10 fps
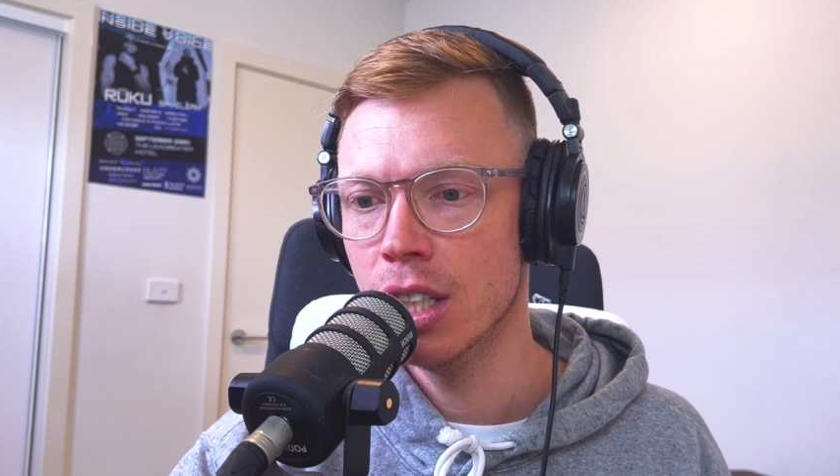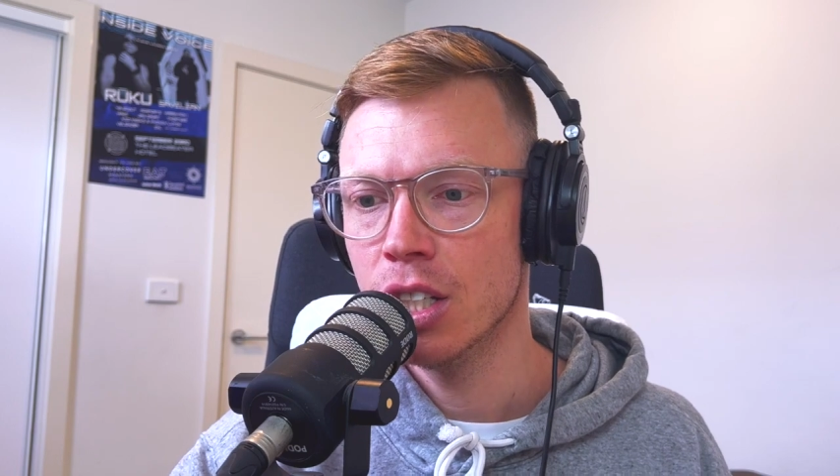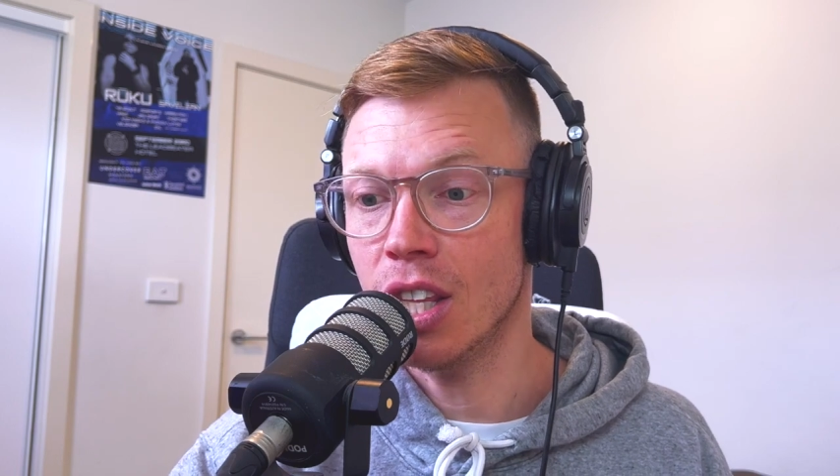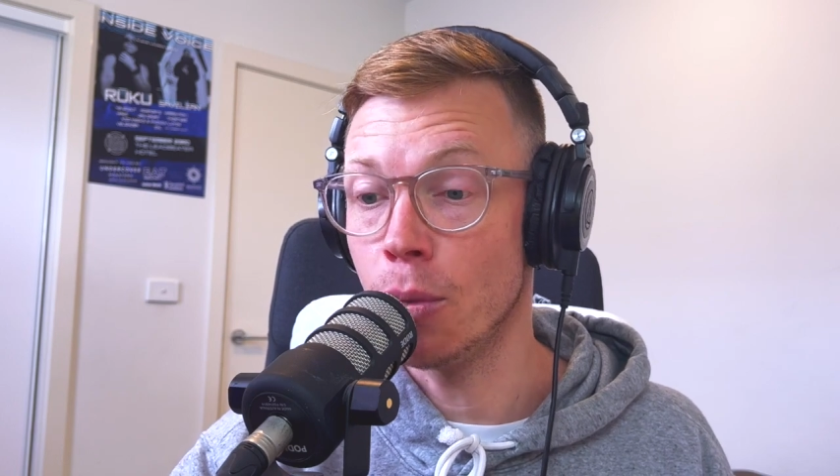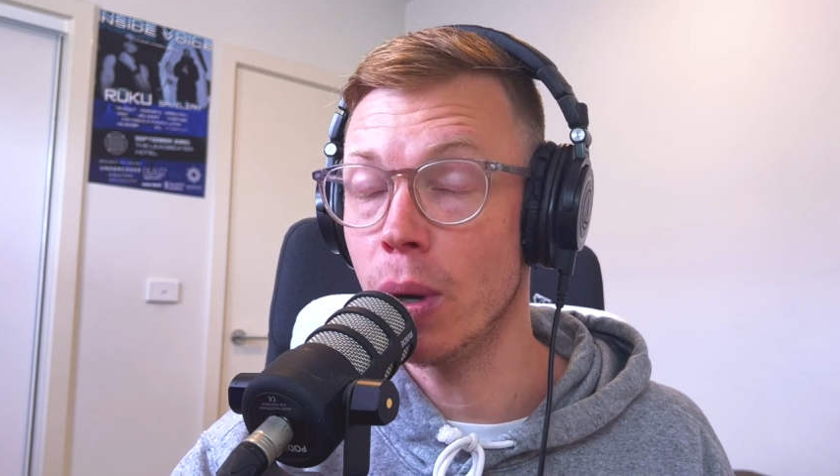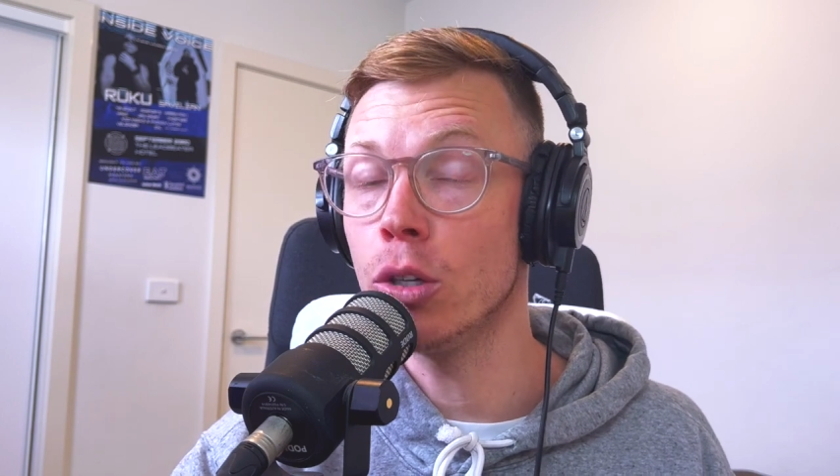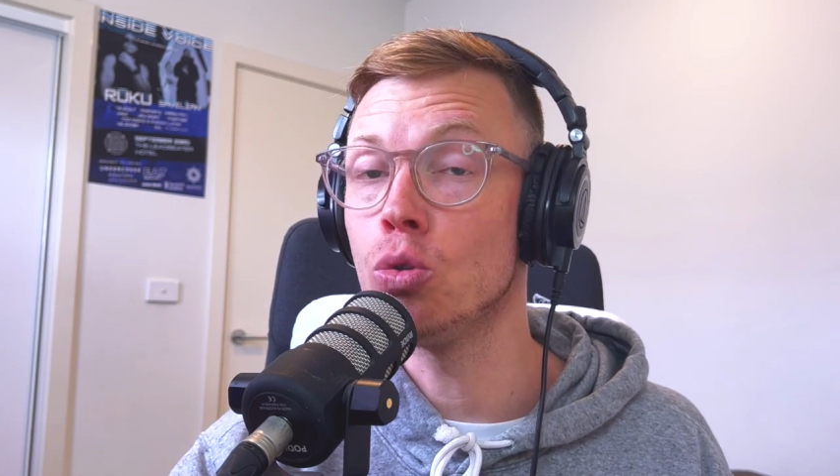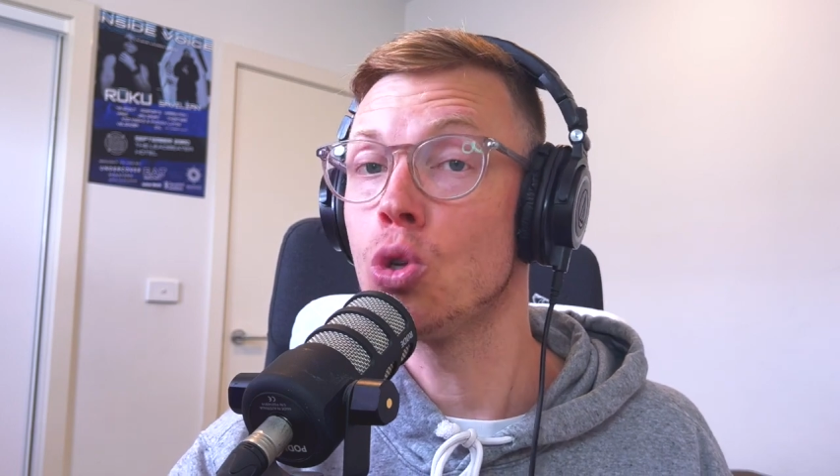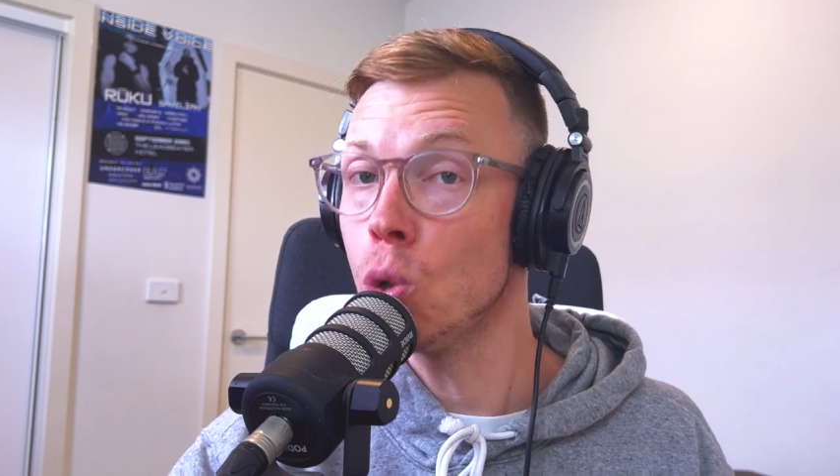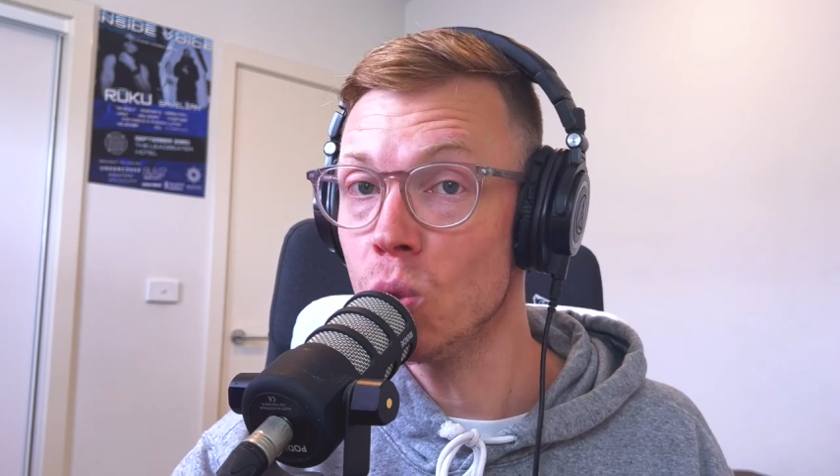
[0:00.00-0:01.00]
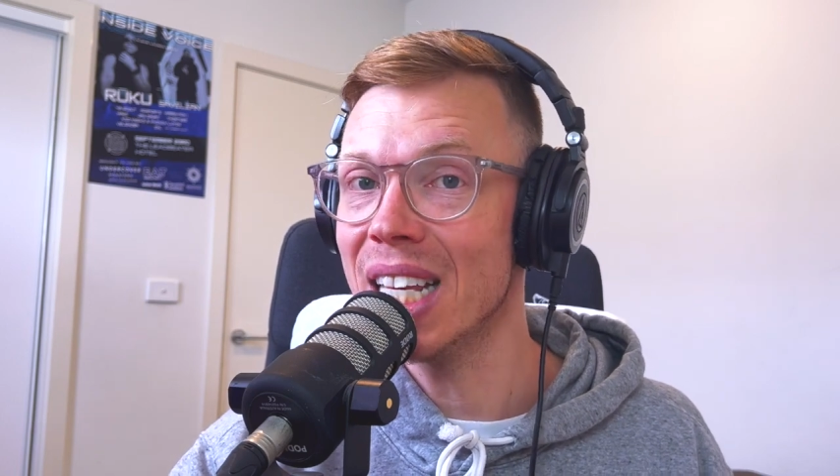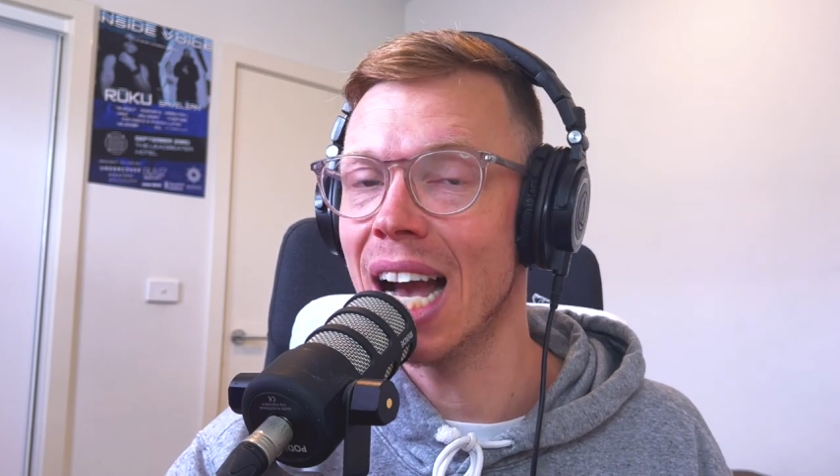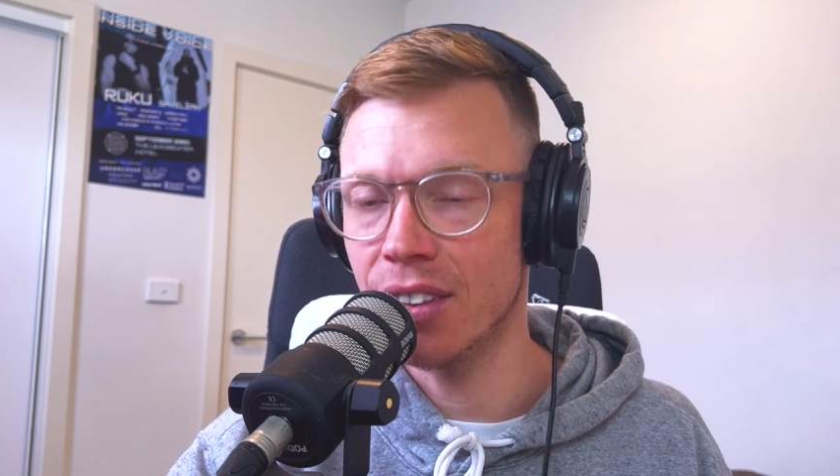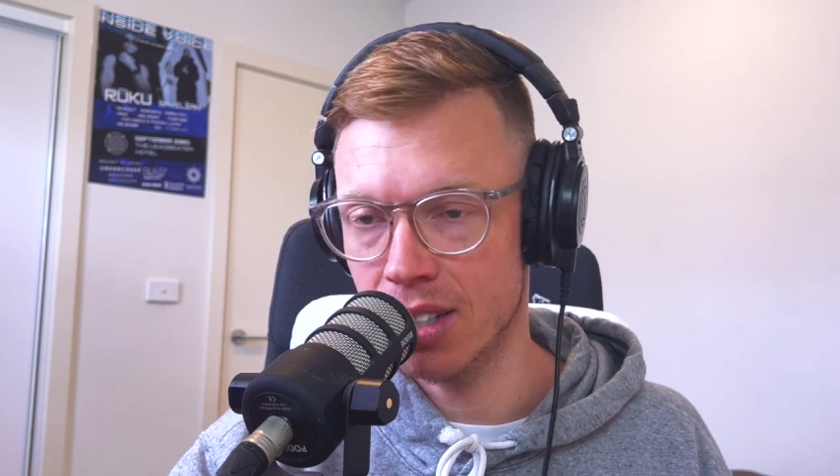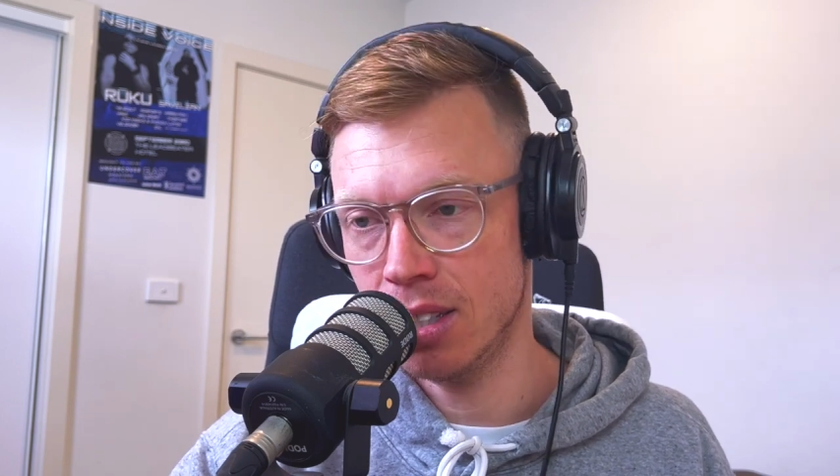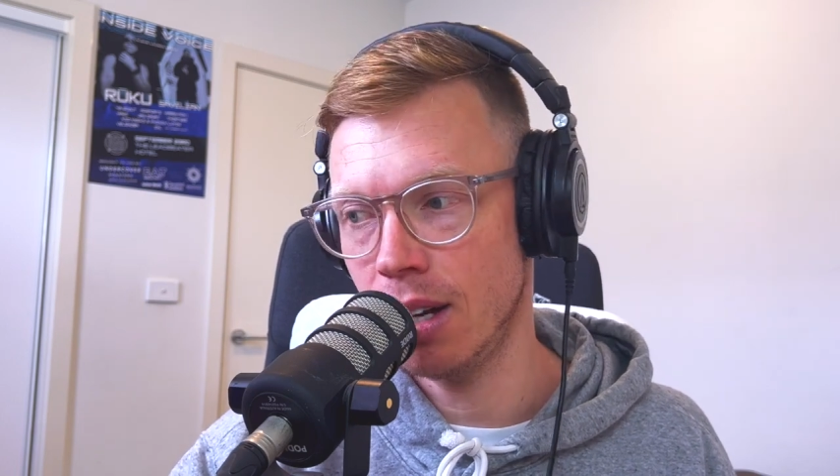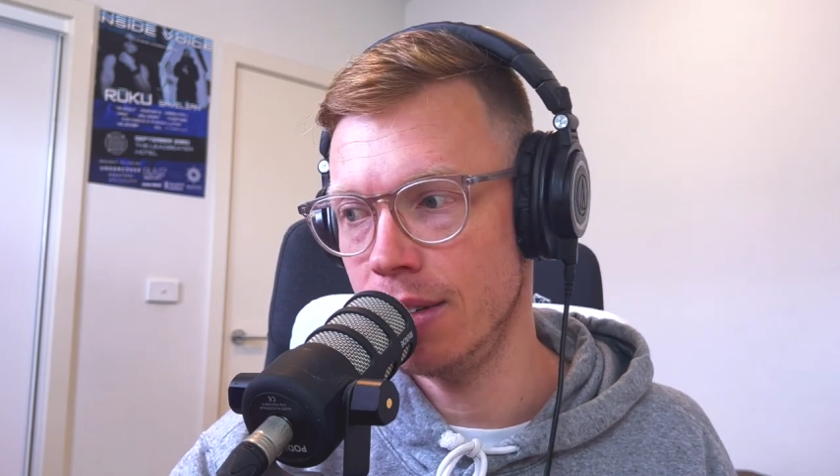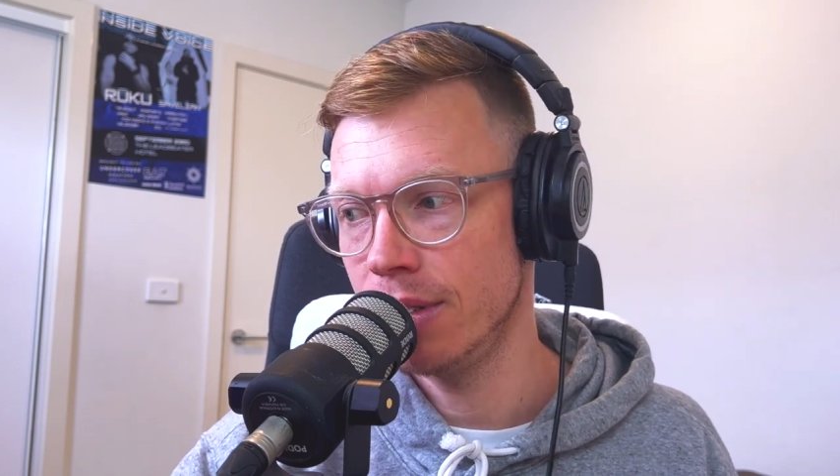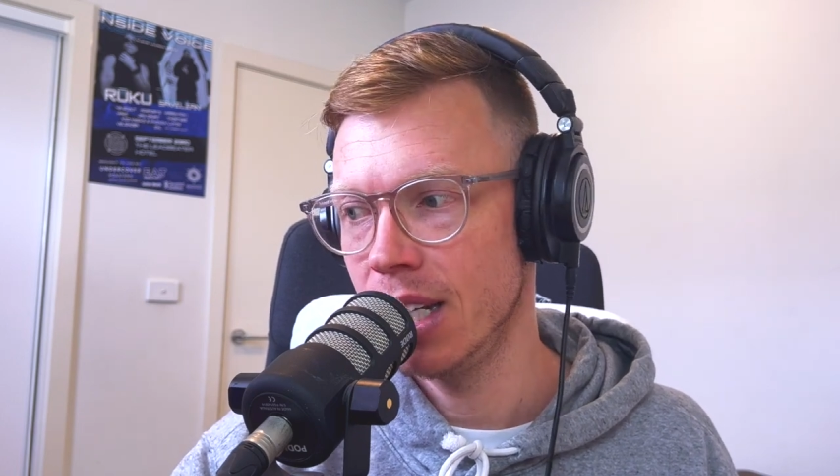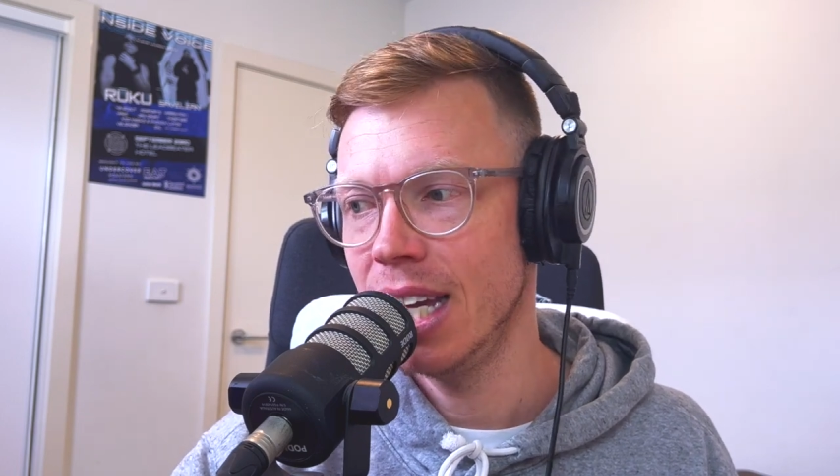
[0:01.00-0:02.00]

so that when you do the other stuff,